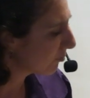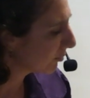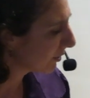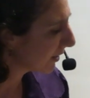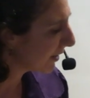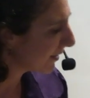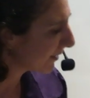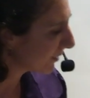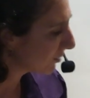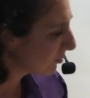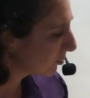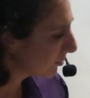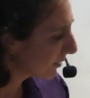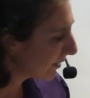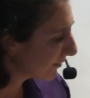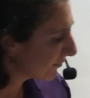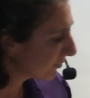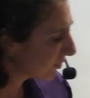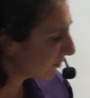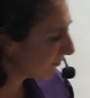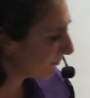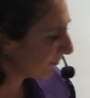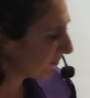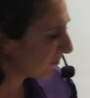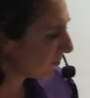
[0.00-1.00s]
would like to
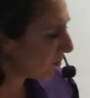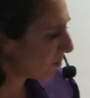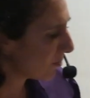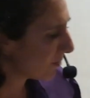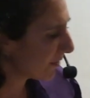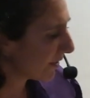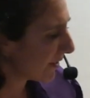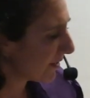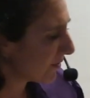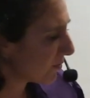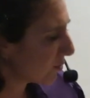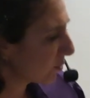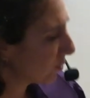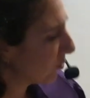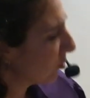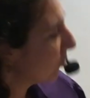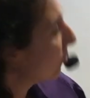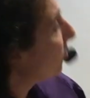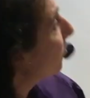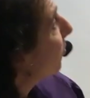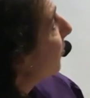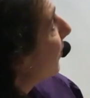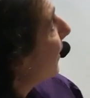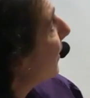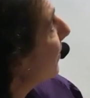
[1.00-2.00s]
give the floor now
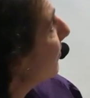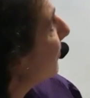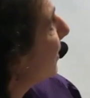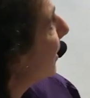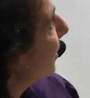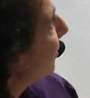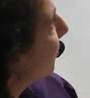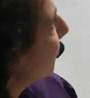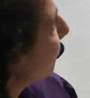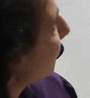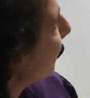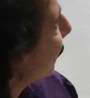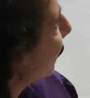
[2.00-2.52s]
to Emilio